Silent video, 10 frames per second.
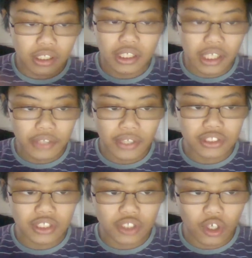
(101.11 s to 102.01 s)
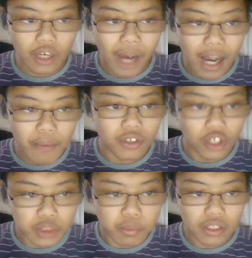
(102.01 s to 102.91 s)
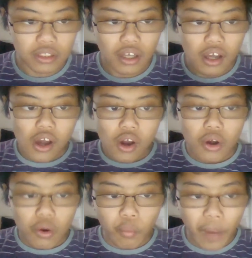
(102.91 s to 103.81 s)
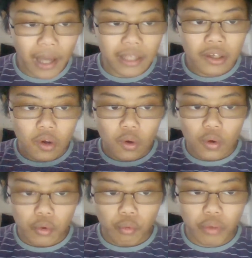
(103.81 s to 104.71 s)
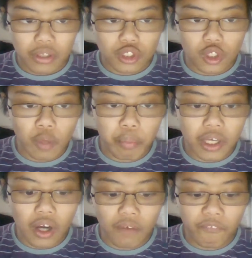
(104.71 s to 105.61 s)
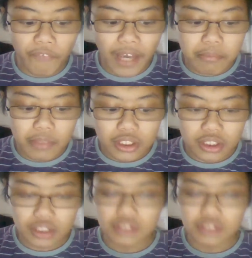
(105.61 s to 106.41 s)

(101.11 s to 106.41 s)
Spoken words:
Yeah, I think it's Mohammed Osman. When will you become famous?